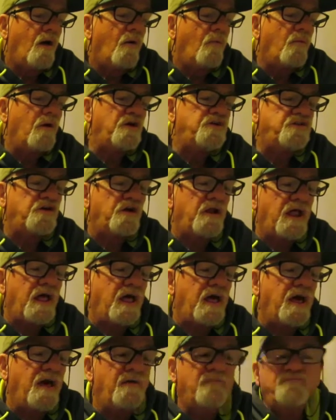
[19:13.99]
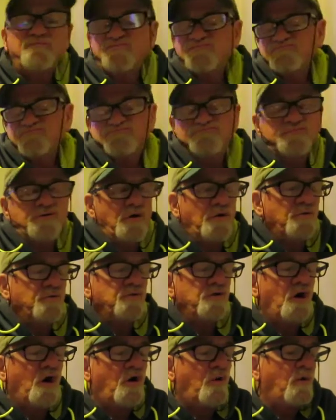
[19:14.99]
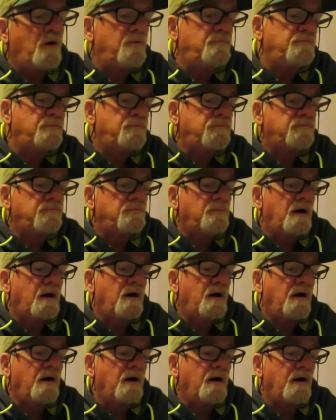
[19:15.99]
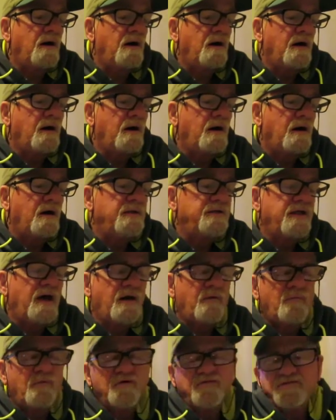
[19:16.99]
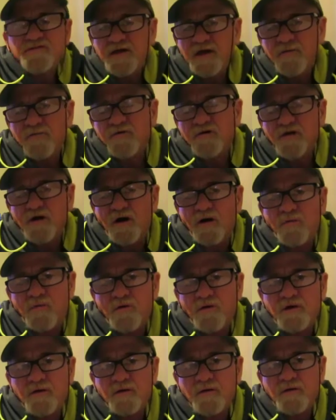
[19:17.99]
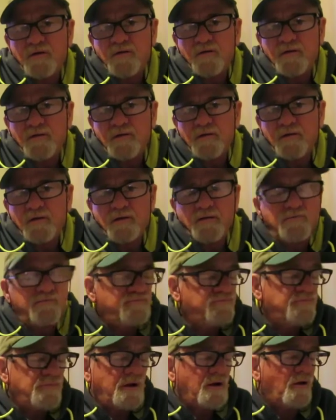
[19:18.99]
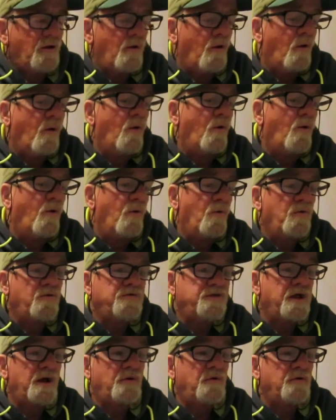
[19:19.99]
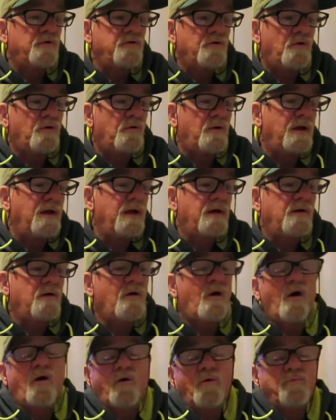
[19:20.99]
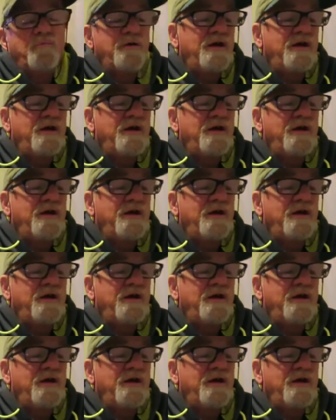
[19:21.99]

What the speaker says: Richard name, don't know him. That was David Allward, or, you know, old territory, old